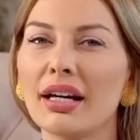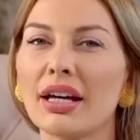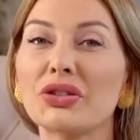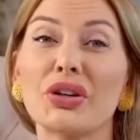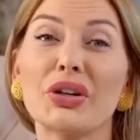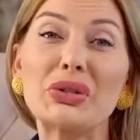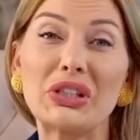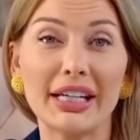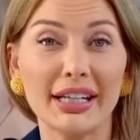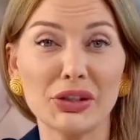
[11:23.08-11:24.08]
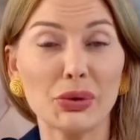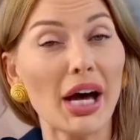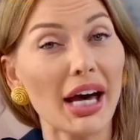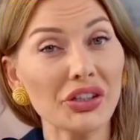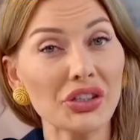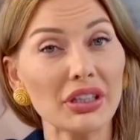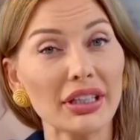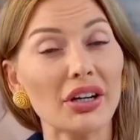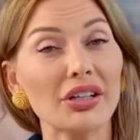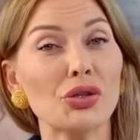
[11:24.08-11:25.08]
And to those ladies who actually
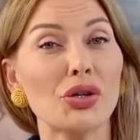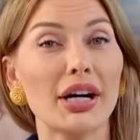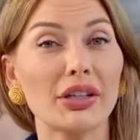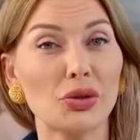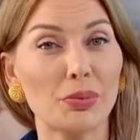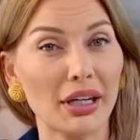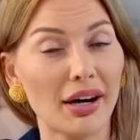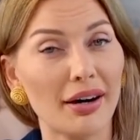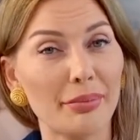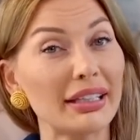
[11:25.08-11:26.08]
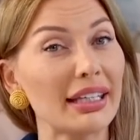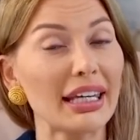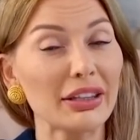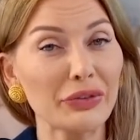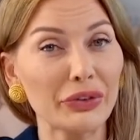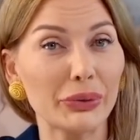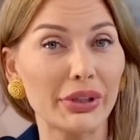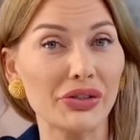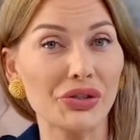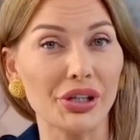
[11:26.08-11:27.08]
are trying to become an
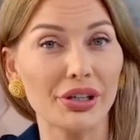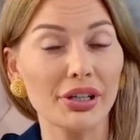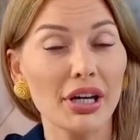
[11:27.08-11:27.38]
influencer,